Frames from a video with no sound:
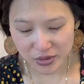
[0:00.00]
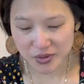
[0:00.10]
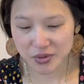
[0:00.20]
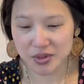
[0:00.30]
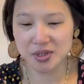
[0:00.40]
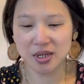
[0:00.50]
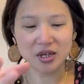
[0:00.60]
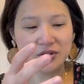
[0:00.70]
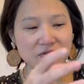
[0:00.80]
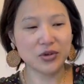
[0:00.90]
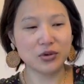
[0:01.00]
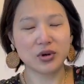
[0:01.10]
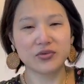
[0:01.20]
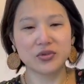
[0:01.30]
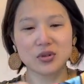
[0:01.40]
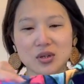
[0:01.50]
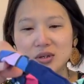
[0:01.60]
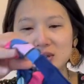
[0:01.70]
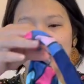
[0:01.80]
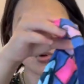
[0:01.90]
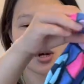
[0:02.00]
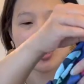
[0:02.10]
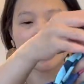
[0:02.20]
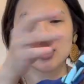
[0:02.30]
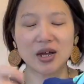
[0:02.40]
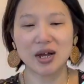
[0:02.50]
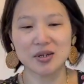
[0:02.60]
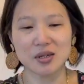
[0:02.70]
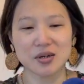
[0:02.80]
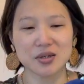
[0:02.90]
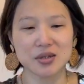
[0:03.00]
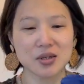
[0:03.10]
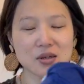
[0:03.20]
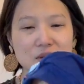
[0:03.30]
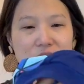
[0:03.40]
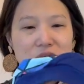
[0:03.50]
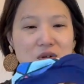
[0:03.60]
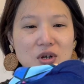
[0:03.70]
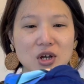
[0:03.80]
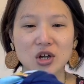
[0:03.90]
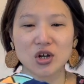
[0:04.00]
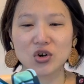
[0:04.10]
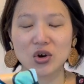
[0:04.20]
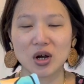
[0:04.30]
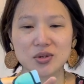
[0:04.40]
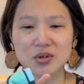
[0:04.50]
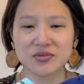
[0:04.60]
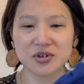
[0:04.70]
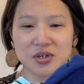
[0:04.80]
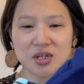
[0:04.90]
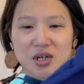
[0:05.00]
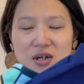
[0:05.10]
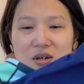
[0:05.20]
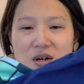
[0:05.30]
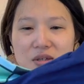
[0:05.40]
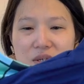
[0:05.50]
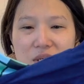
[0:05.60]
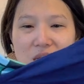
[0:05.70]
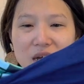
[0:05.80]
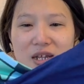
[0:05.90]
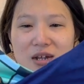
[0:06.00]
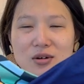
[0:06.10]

So the second view of the Liz Bralette has this little crossover detail on the side.